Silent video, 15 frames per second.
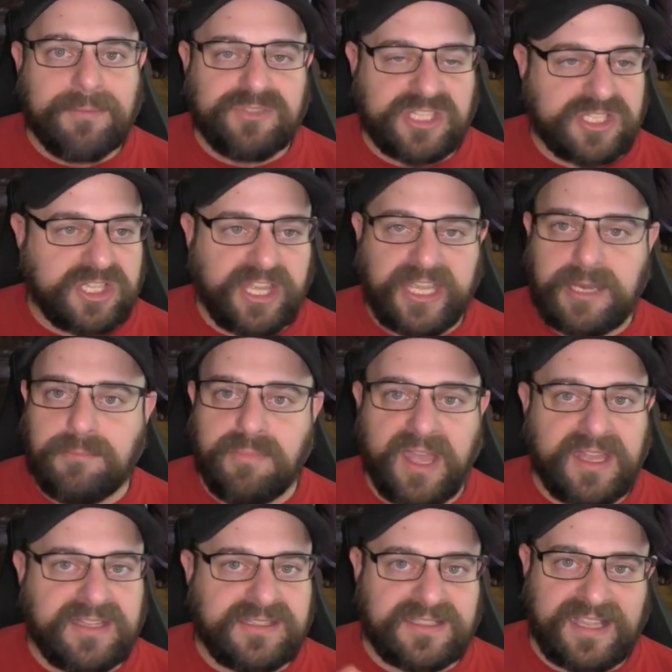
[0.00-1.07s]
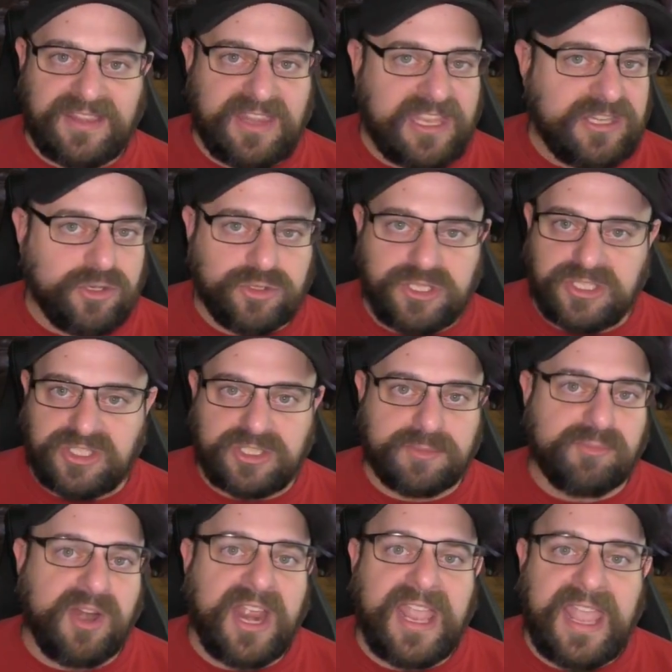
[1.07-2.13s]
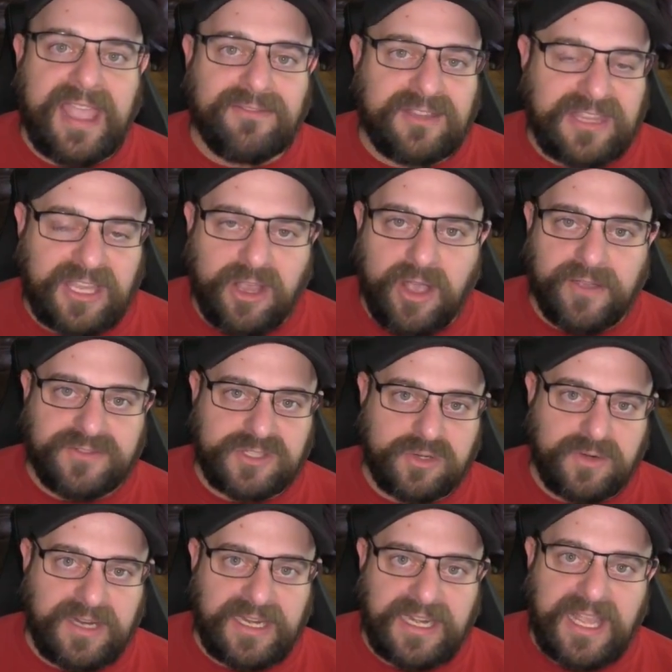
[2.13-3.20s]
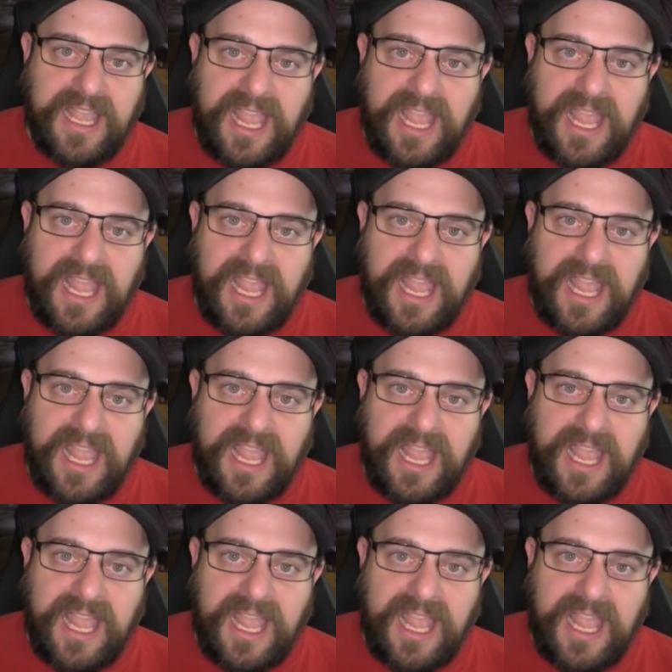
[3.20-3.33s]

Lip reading: just clicking buttons, and then you'll just spray everything off screen.